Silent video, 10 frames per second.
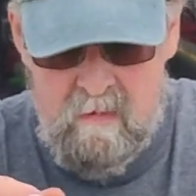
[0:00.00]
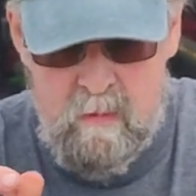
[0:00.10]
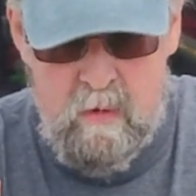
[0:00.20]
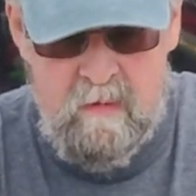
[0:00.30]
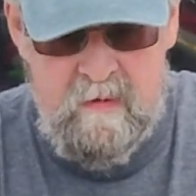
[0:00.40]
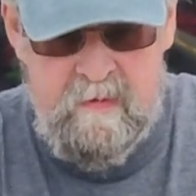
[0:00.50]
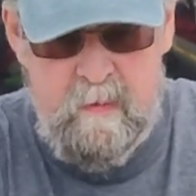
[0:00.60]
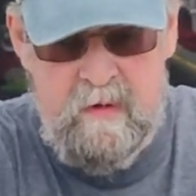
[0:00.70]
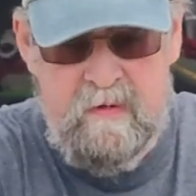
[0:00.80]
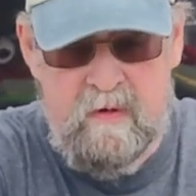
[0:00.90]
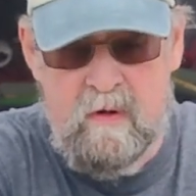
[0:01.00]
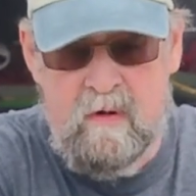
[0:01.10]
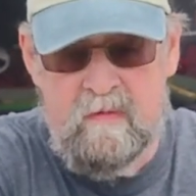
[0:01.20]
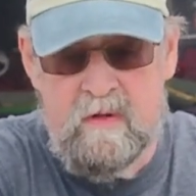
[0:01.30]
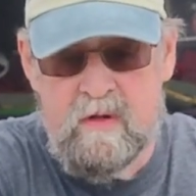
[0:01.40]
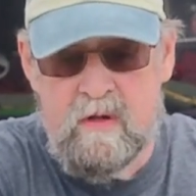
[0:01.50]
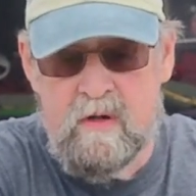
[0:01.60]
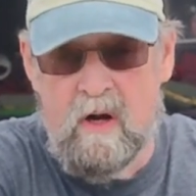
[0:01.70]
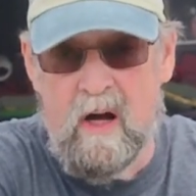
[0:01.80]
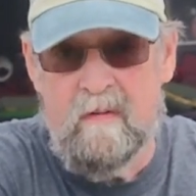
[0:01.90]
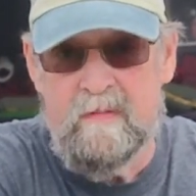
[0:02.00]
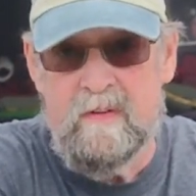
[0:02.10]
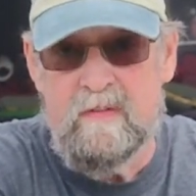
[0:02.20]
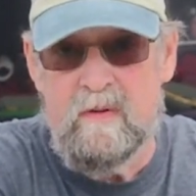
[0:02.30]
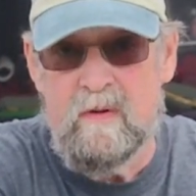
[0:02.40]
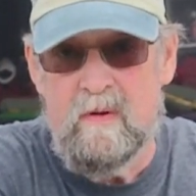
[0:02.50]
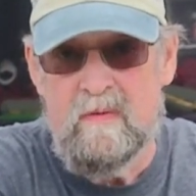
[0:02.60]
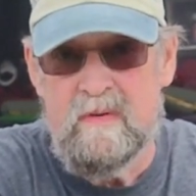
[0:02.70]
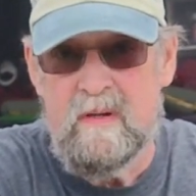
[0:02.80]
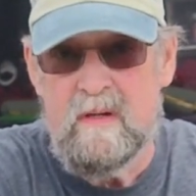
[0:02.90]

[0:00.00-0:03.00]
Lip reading: remove it from the stove and turn off the stove.